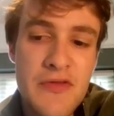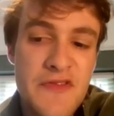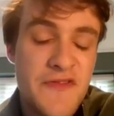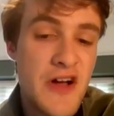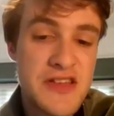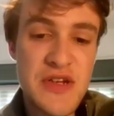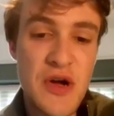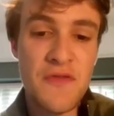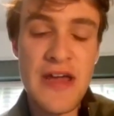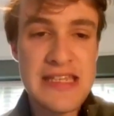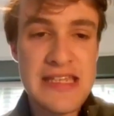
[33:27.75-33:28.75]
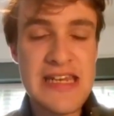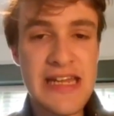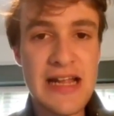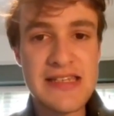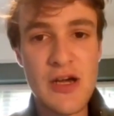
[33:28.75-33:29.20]
First off, Italy
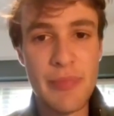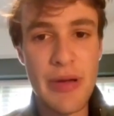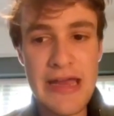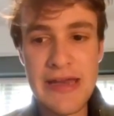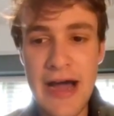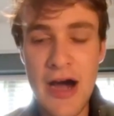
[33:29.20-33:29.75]
against Albania.